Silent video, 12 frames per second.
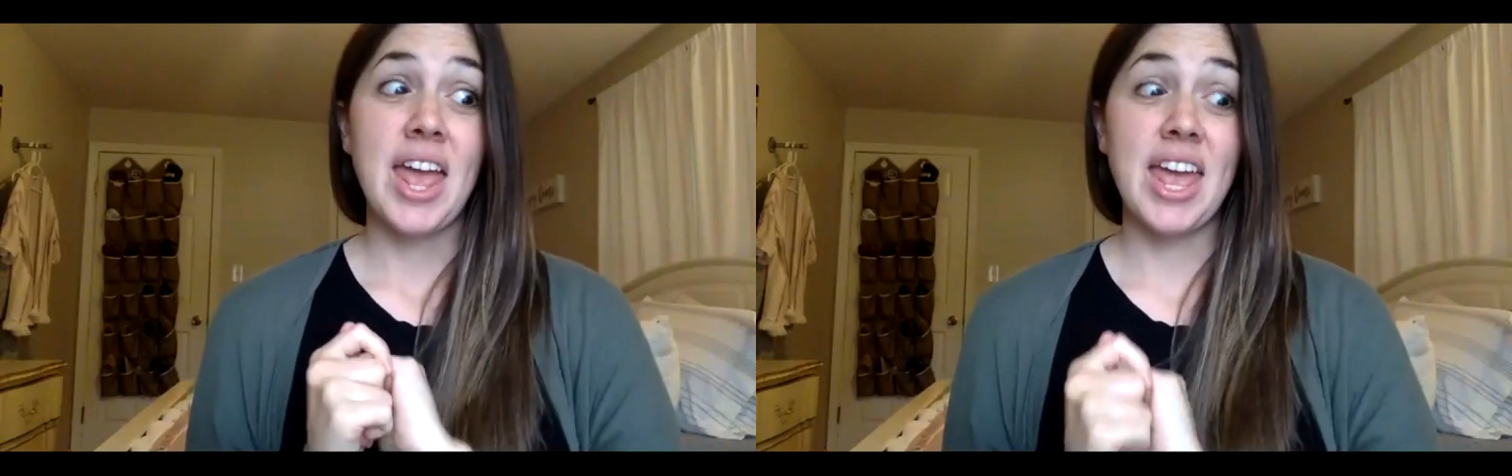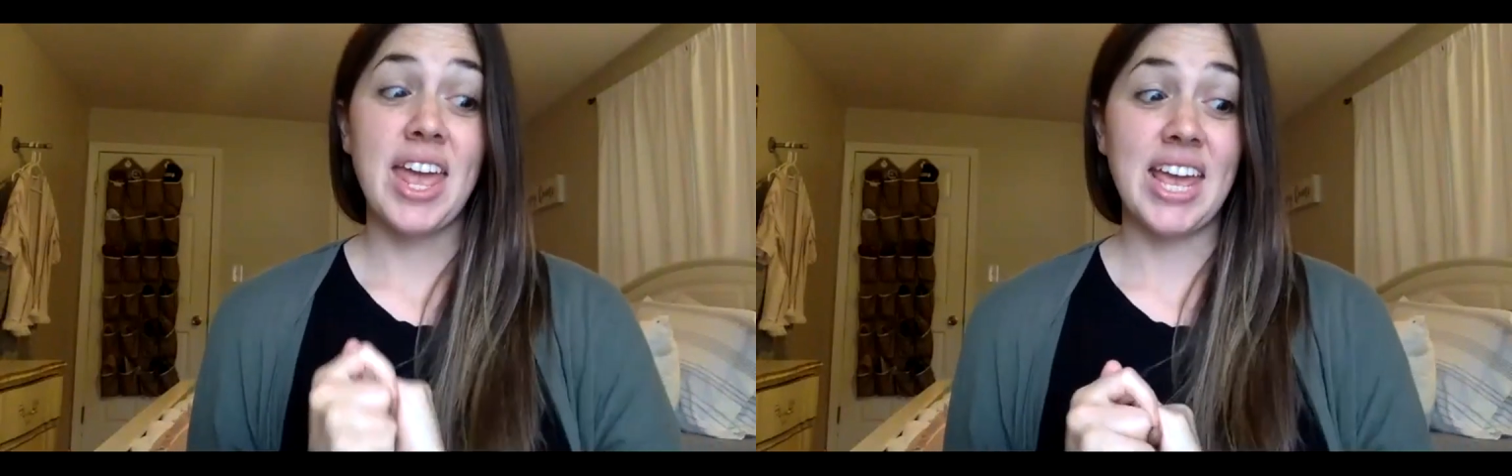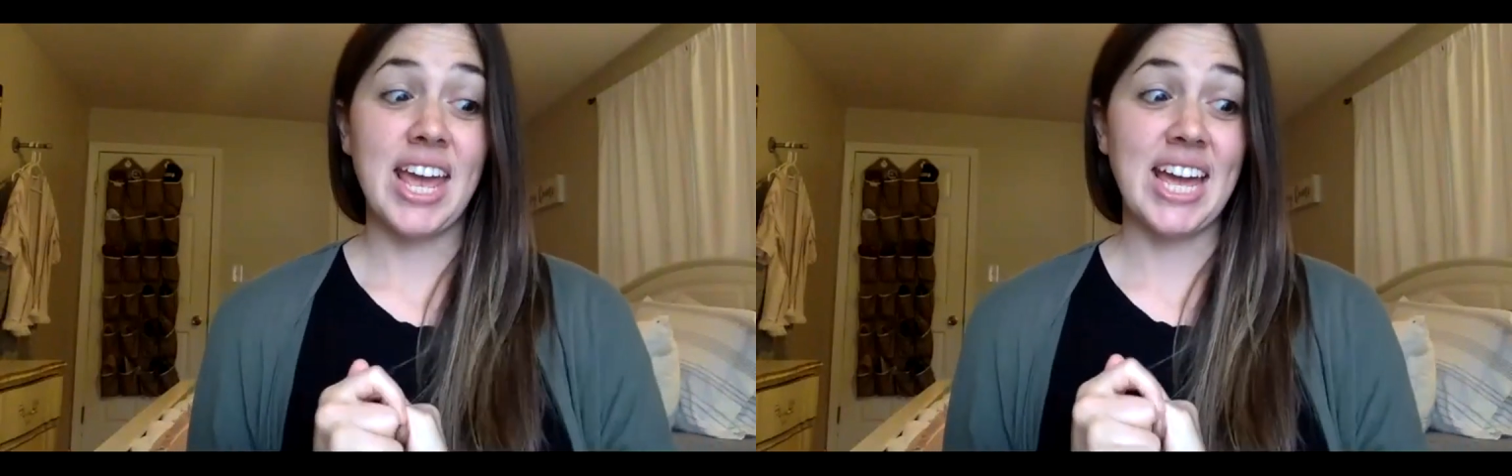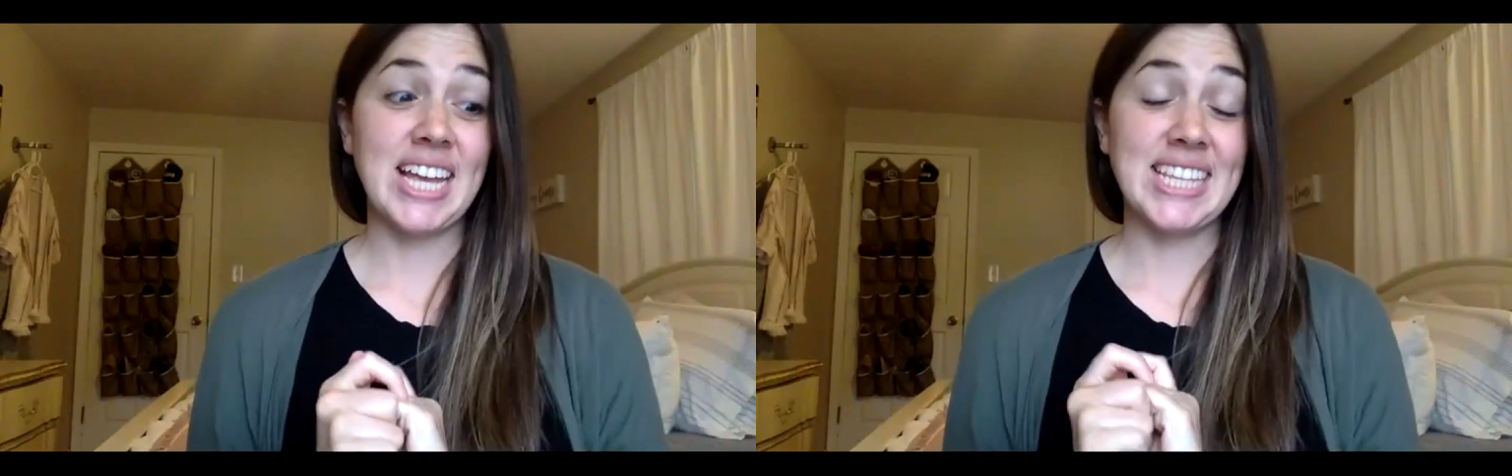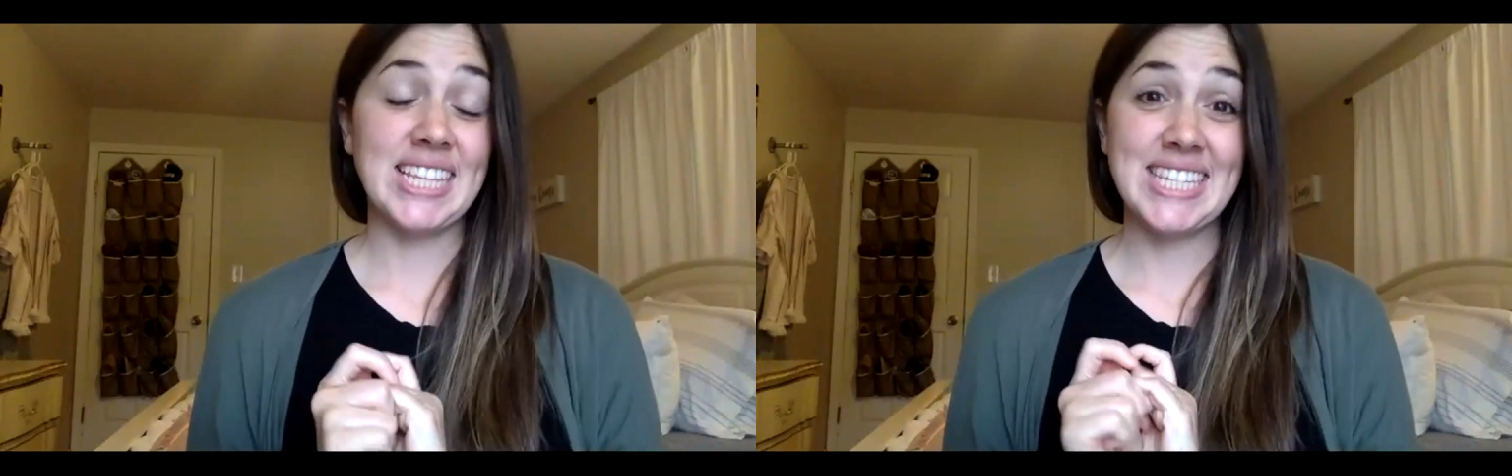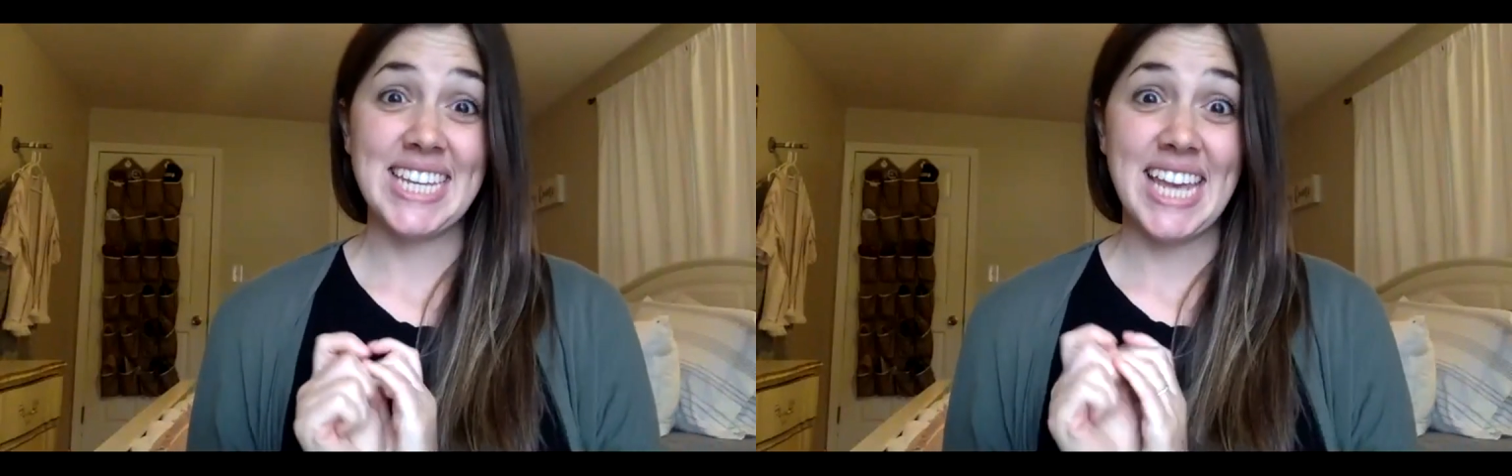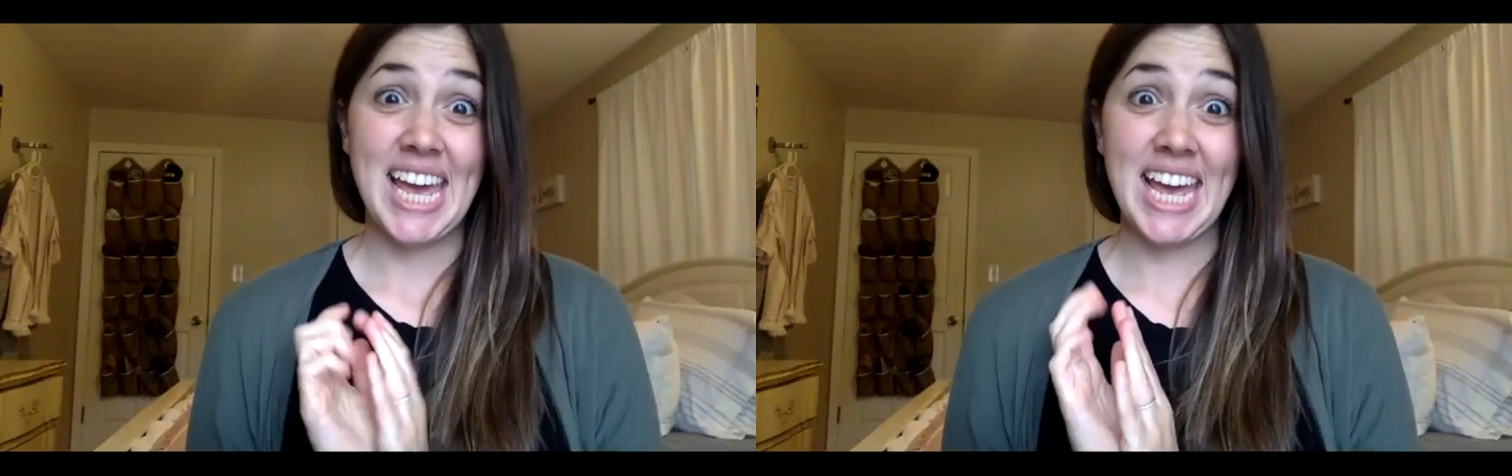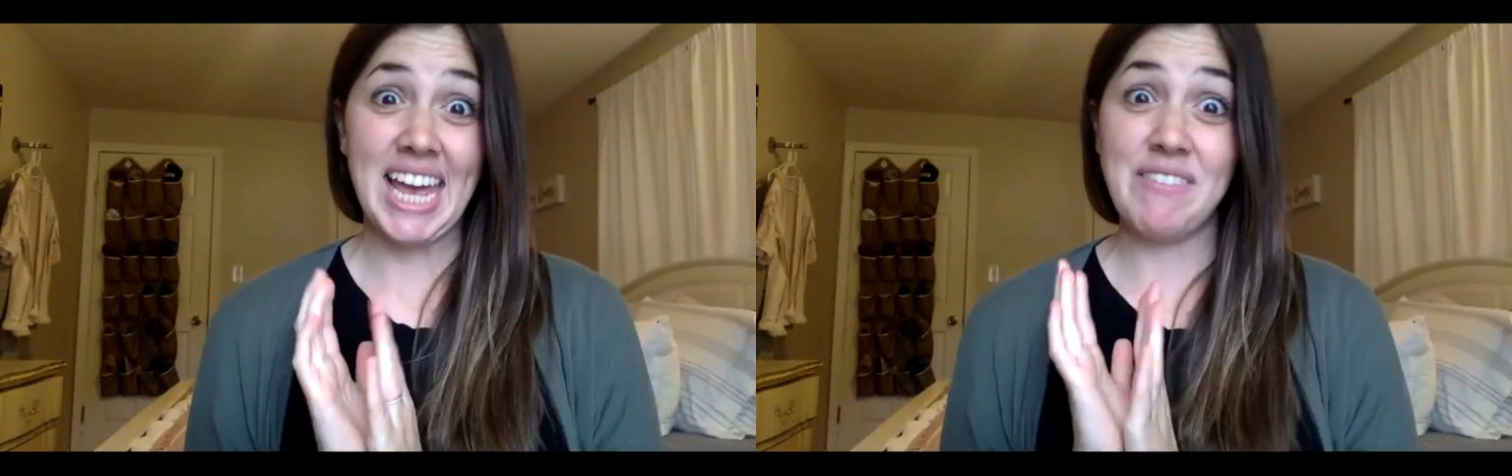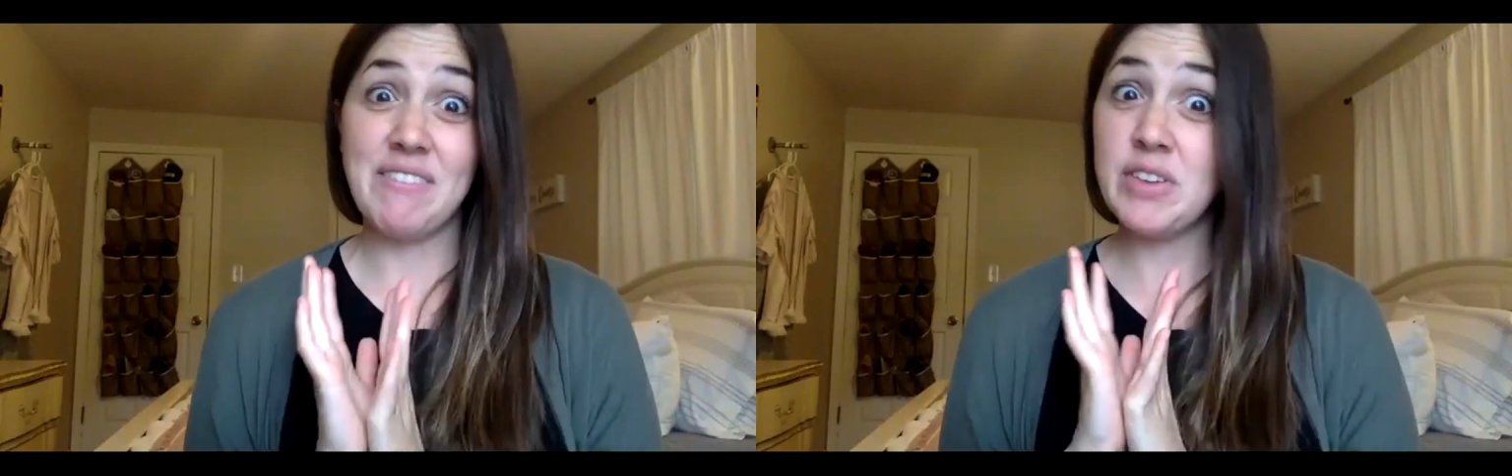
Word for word: And if